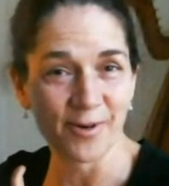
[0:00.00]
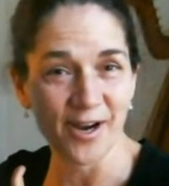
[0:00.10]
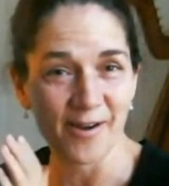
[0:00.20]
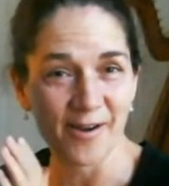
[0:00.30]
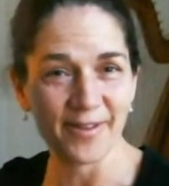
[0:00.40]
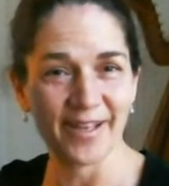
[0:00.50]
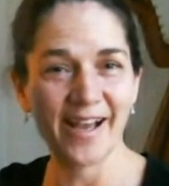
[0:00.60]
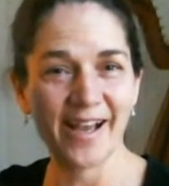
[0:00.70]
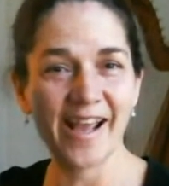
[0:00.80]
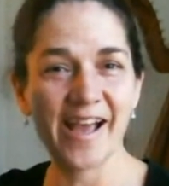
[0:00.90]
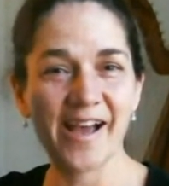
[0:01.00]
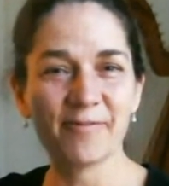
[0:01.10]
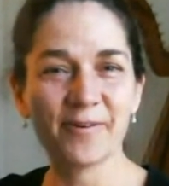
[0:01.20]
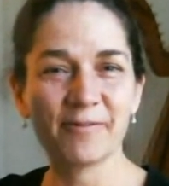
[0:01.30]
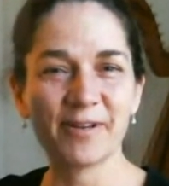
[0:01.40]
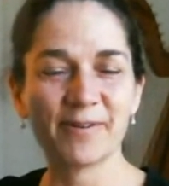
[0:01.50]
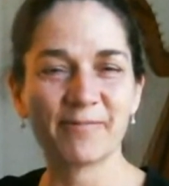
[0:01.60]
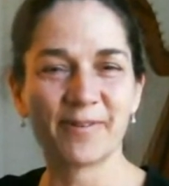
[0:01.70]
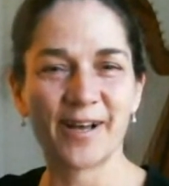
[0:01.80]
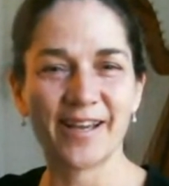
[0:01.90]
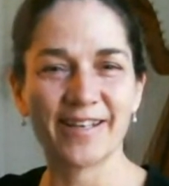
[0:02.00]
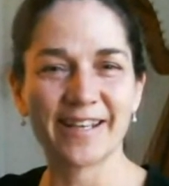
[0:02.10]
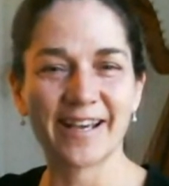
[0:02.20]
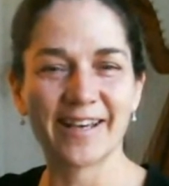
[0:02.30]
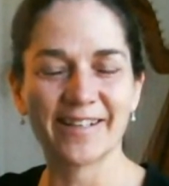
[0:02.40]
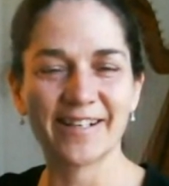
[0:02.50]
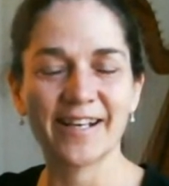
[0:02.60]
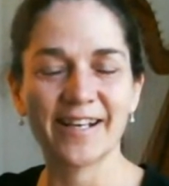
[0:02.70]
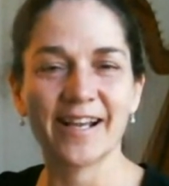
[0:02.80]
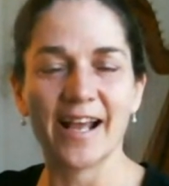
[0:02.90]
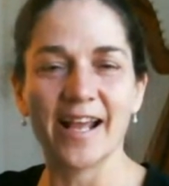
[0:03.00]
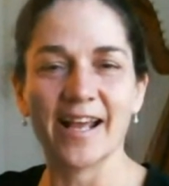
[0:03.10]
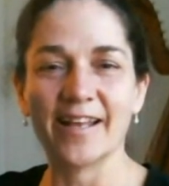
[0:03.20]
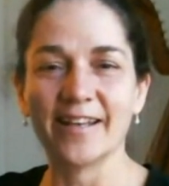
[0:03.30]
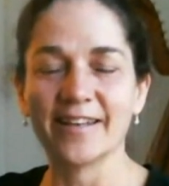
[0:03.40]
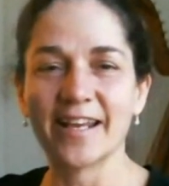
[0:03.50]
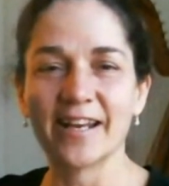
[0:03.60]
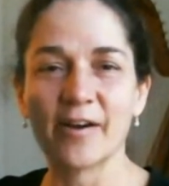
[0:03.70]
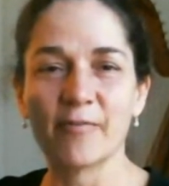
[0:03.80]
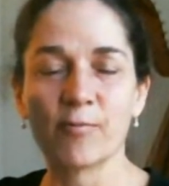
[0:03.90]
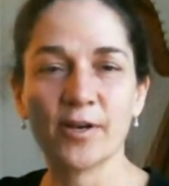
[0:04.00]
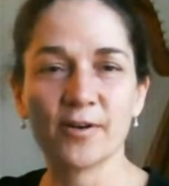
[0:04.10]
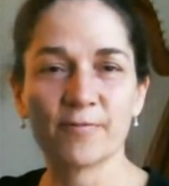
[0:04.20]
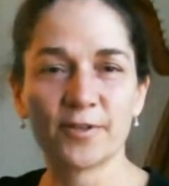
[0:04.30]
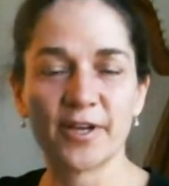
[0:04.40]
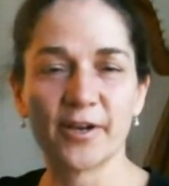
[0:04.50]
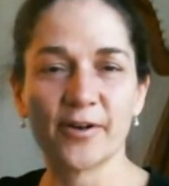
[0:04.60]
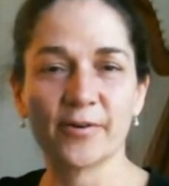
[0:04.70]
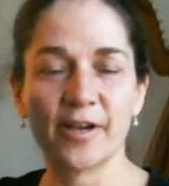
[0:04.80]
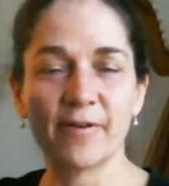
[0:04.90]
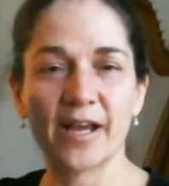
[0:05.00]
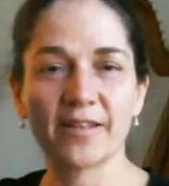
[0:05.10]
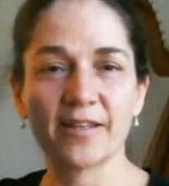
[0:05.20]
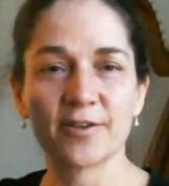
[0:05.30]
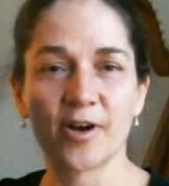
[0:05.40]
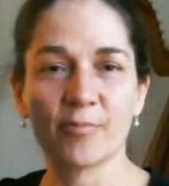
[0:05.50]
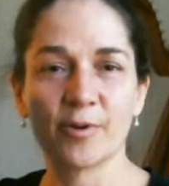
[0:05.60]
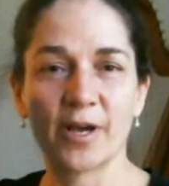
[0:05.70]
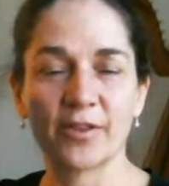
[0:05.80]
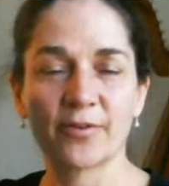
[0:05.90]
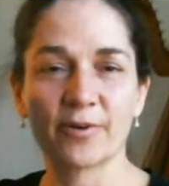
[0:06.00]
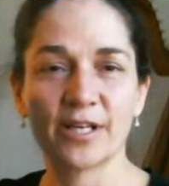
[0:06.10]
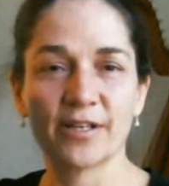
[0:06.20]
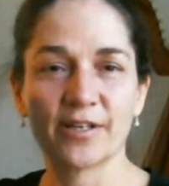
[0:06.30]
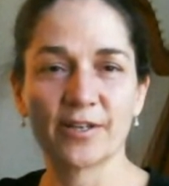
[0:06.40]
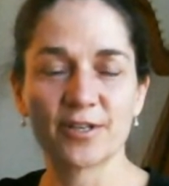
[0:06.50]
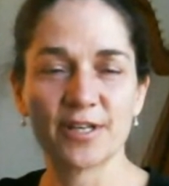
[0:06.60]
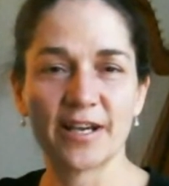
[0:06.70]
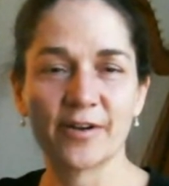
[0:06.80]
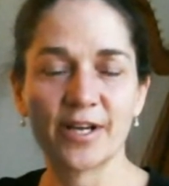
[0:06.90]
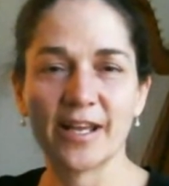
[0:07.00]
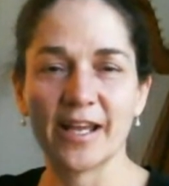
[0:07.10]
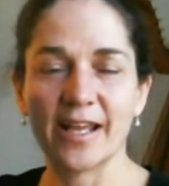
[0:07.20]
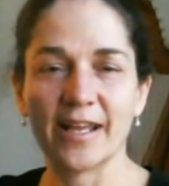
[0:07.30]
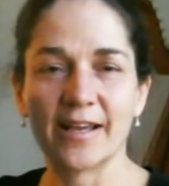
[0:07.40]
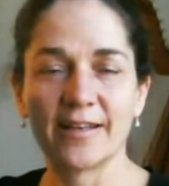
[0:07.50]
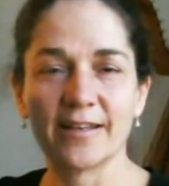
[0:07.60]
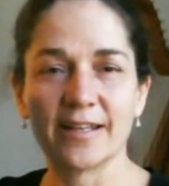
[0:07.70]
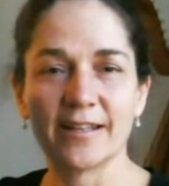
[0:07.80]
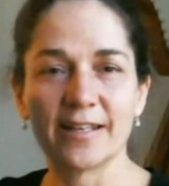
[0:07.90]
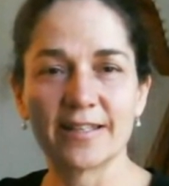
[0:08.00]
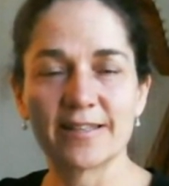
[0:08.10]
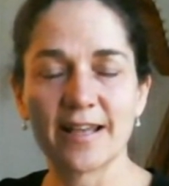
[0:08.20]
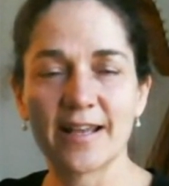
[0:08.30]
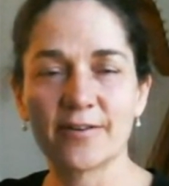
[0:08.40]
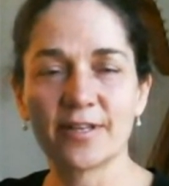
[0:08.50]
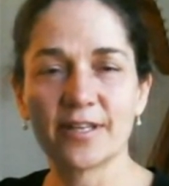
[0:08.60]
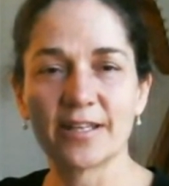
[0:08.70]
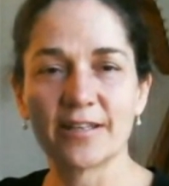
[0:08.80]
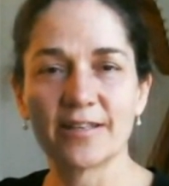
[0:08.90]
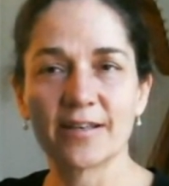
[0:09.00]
more often than I have when we've been flying together. And they have wonderful tone. I've had this harp about 3 years now, and the sound that